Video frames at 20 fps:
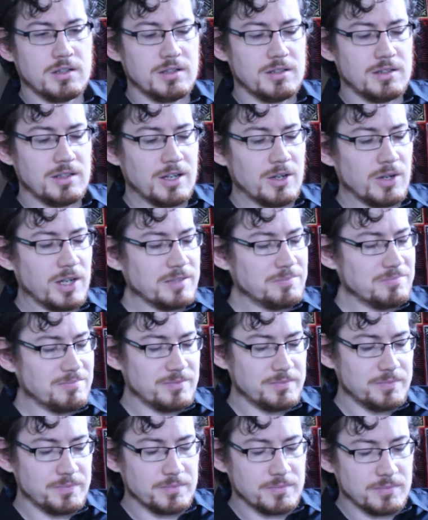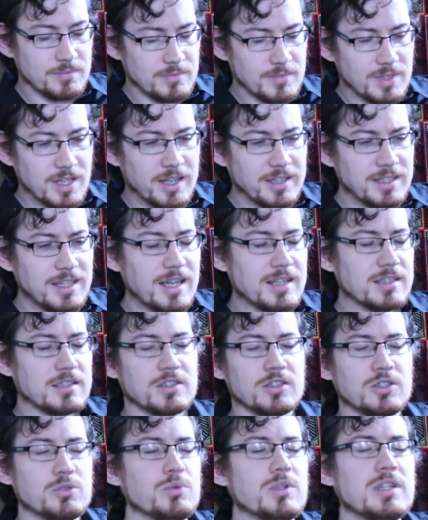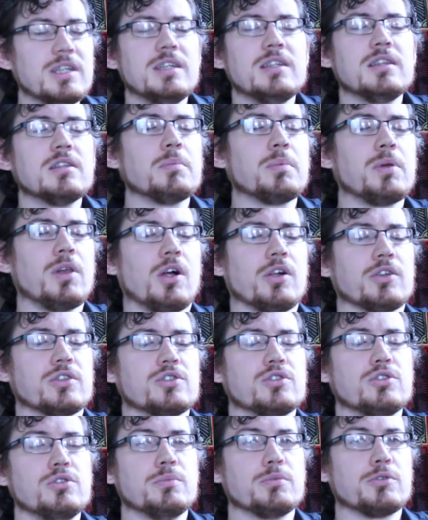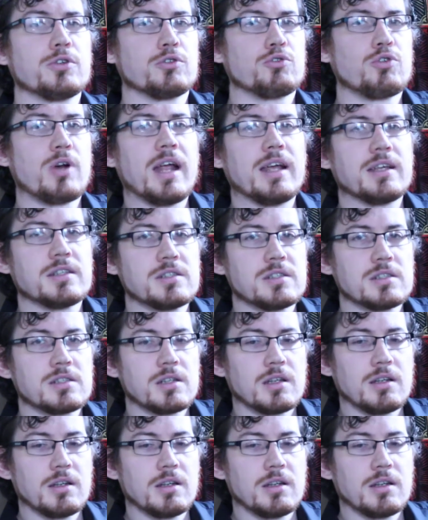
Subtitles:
Now, I get it, you need the plot to progress,